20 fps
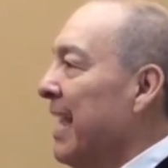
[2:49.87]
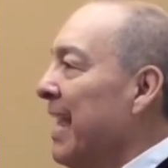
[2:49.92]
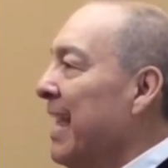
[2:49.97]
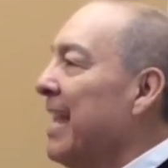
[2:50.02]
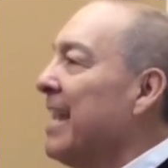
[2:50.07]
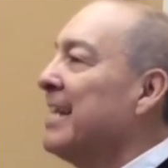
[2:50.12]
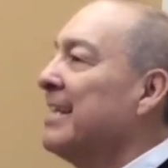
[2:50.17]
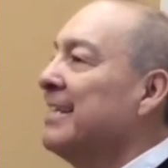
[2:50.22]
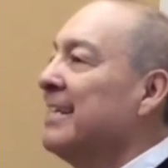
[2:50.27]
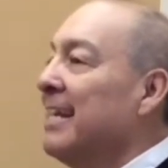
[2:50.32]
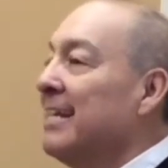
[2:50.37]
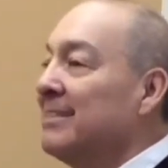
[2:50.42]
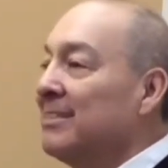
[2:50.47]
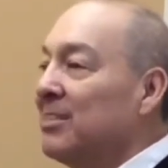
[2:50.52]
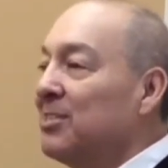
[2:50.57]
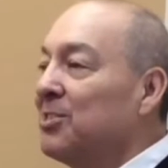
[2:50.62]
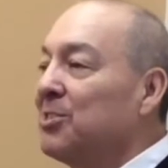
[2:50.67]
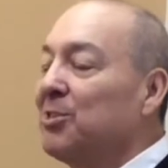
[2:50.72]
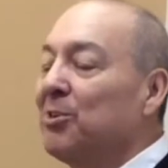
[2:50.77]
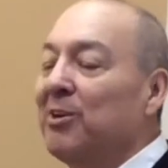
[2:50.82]
And as
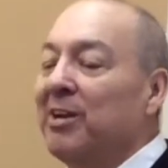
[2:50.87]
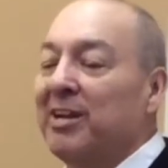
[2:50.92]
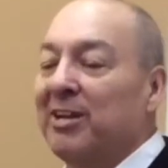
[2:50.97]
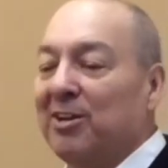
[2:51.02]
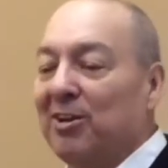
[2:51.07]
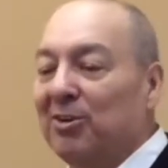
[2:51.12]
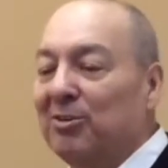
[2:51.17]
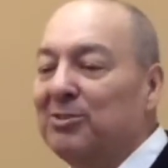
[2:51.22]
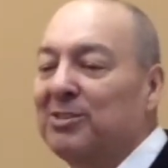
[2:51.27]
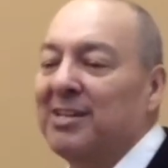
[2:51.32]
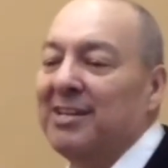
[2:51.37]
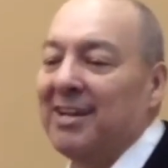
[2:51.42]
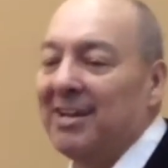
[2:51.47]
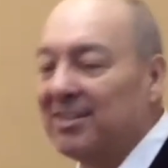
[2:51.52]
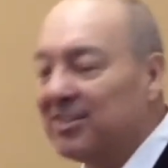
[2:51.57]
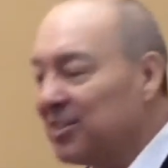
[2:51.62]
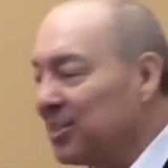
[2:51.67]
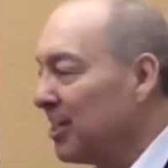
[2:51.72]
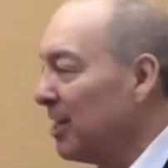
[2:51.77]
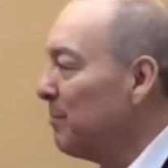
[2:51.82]
the story goes, and
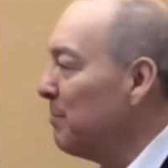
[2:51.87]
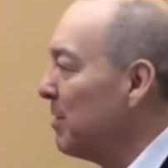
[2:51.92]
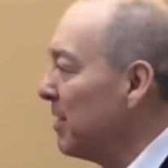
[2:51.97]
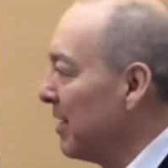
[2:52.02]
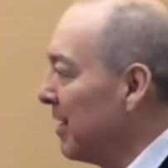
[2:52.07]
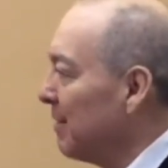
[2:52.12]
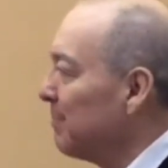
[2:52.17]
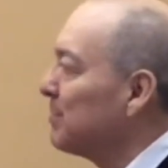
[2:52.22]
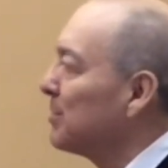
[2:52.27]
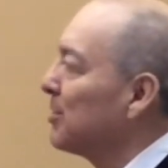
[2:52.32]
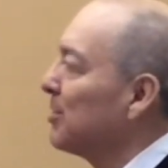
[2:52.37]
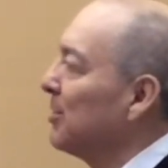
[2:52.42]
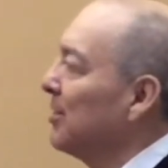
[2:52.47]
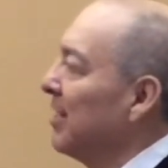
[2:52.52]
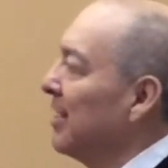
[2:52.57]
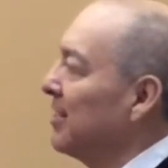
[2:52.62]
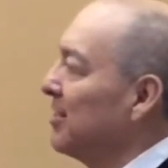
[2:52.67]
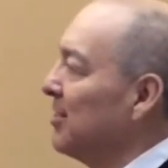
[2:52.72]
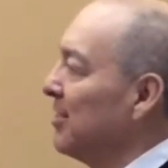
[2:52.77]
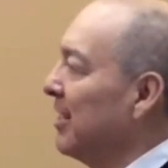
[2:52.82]
I'll sum it up so
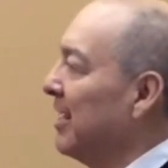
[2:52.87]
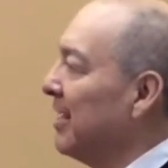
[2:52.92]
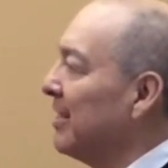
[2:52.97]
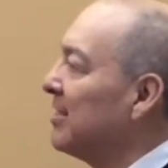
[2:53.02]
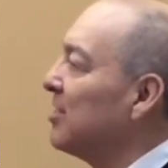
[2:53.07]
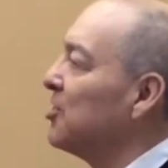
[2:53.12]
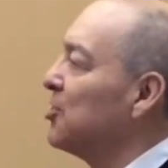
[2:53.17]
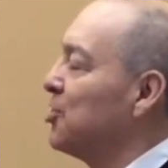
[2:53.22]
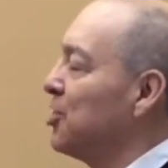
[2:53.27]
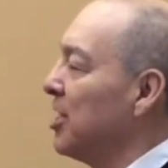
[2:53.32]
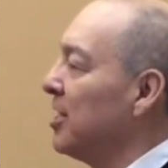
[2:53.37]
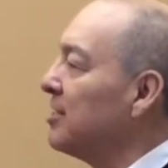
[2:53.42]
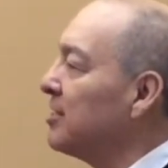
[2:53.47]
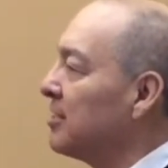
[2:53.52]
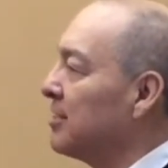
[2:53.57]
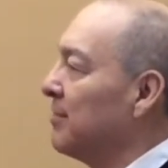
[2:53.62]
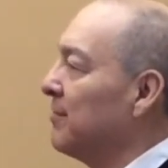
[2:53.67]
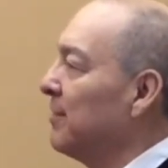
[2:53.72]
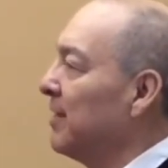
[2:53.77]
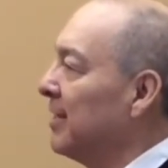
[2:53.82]
that you get the
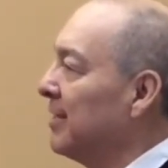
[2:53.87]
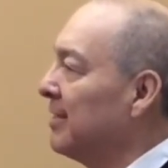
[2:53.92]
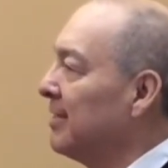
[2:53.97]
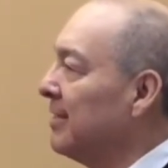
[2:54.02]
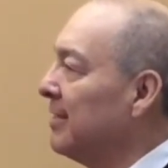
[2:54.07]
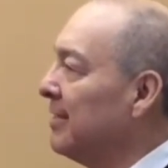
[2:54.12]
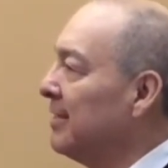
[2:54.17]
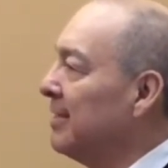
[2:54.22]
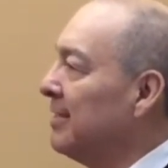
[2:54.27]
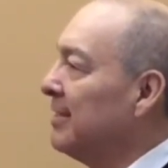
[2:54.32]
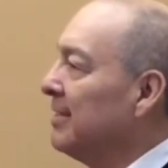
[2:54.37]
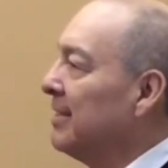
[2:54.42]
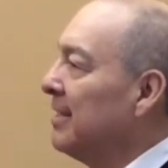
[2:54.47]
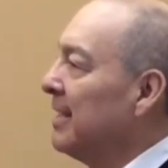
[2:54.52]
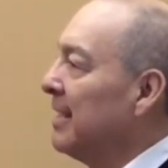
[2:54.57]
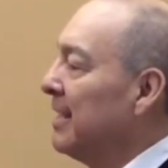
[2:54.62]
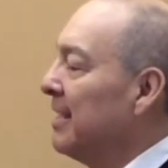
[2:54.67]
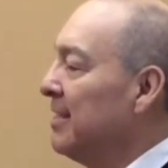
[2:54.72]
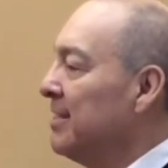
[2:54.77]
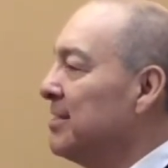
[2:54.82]
gist of it,
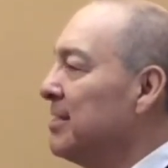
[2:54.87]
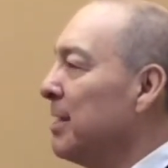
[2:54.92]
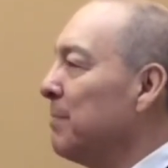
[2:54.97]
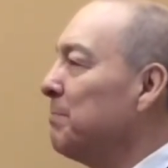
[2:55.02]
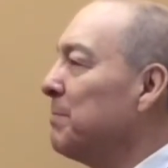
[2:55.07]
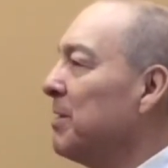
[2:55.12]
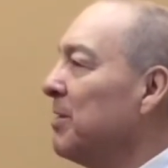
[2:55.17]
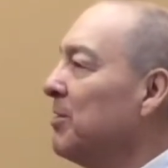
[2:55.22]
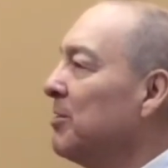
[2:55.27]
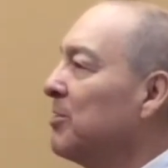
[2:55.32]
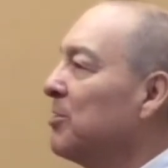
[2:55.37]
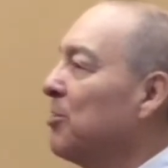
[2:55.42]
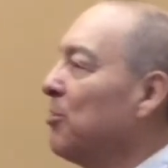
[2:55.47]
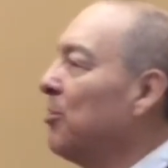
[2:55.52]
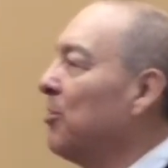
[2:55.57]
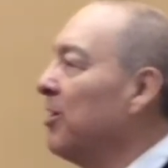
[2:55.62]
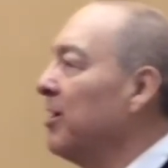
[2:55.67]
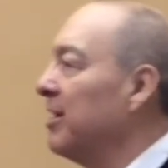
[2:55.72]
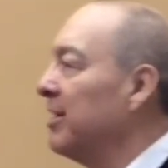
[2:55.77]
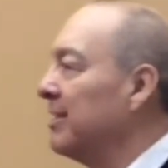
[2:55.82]
he's up there in
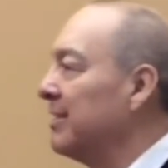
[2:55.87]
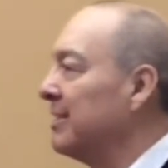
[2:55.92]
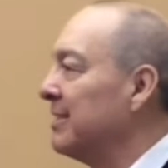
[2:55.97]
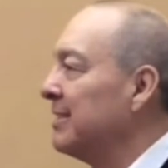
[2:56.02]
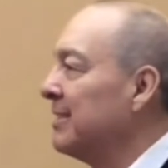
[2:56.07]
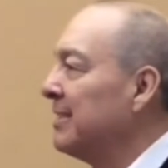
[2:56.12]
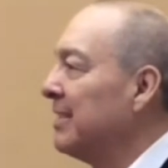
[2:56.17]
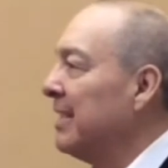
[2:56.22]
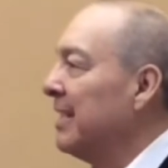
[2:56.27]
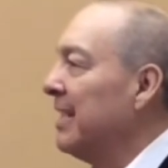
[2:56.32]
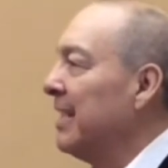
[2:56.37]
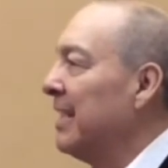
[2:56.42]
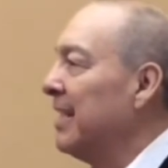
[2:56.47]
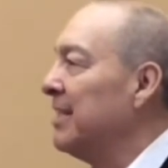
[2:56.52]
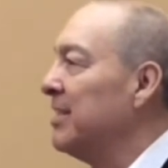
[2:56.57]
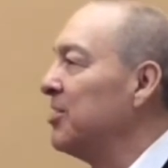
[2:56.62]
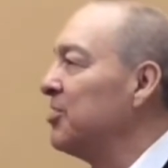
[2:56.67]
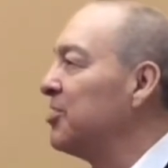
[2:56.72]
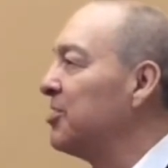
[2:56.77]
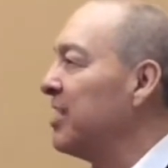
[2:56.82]
court
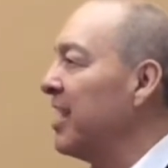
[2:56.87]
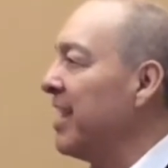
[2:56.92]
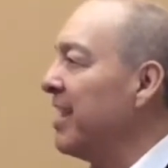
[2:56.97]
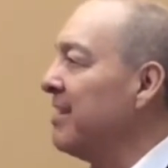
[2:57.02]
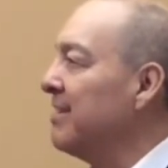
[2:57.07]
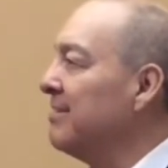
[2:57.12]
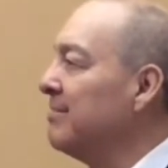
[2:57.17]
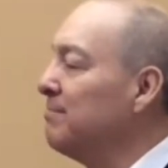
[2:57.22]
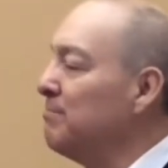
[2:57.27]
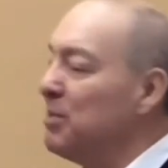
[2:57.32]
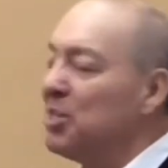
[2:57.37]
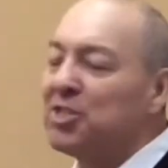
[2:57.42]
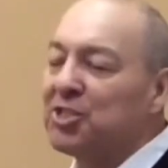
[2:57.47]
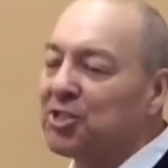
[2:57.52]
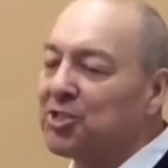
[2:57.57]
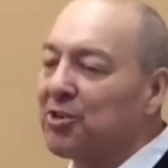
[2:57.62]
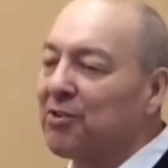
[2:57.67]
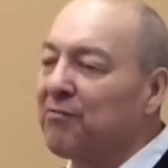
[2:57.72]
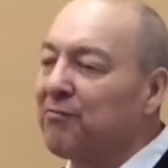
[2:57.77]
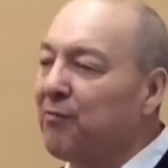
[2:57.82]
and they're saying,
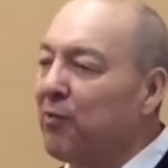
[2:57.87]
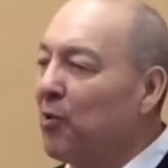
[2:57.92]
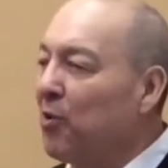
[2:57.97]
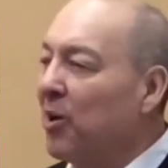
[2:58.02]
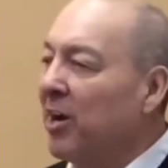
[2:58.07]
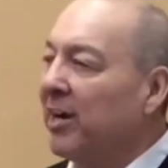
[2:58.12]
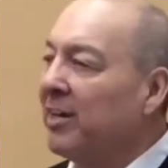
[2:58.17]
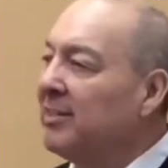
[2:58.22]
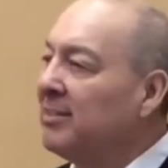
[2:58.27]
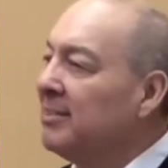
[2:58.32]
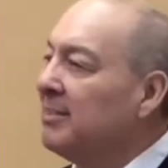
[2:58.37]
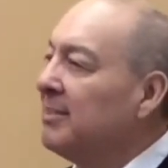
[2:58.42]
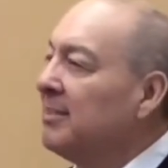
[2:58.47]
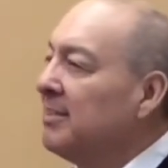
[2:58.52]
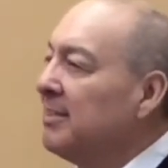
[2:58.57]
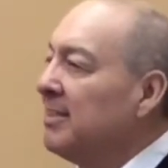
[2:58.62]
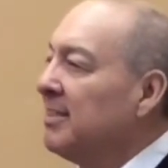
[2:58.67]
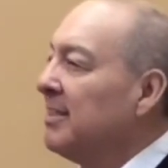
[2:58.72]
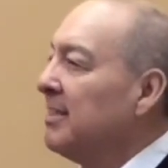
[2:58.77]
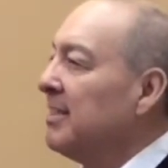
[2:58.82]
Mr. Ford,
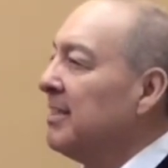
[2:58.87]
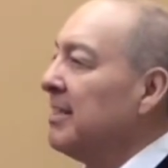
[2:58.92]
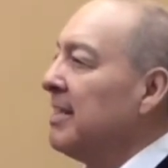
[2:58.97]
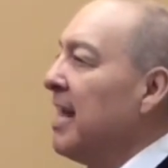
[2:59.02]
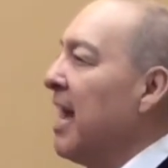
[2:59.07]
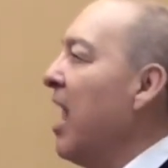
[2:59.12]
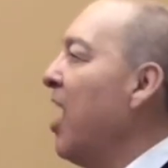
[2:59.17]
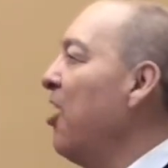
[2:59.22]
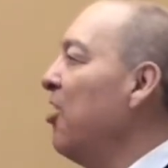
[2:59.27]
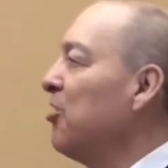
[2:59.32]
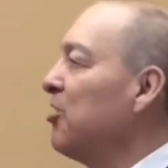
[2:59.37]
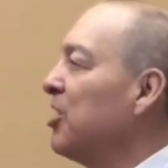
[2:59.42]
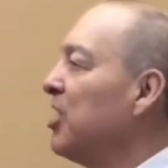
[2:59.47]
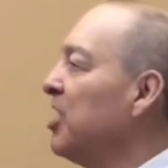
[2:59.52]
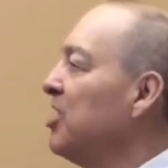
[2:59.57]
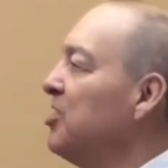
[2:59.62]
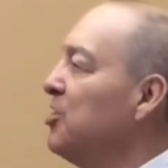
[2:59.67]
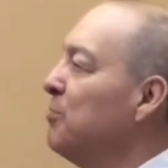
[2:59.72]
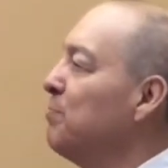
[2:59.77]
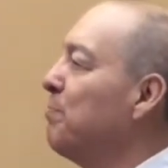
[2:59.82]
how
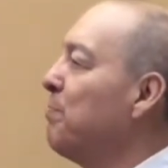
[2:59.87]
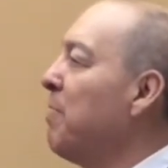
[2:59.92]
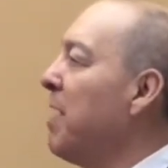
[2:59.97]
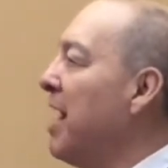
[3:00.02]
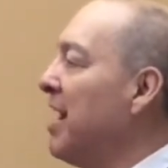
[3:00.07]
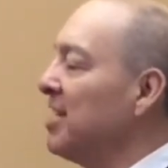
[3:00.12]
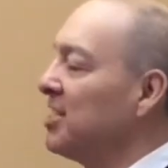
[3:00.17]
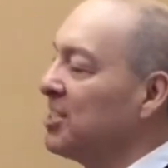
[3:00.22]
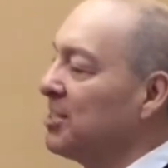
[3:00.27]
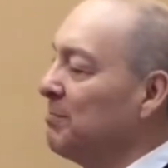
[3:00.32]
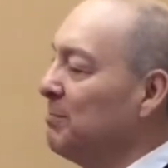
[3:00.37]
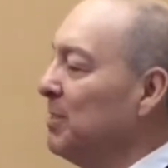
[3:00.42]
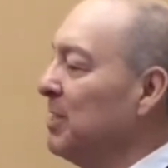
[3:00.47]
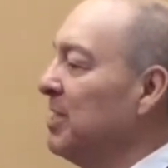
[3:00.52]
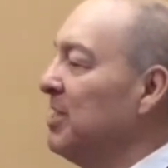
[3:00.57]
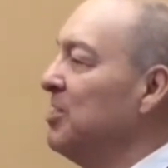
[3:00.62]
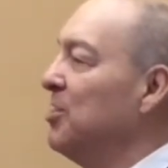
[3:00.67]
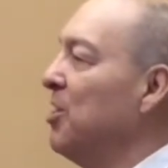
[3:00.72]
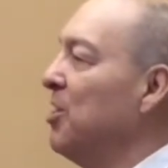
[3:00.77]
can you possibly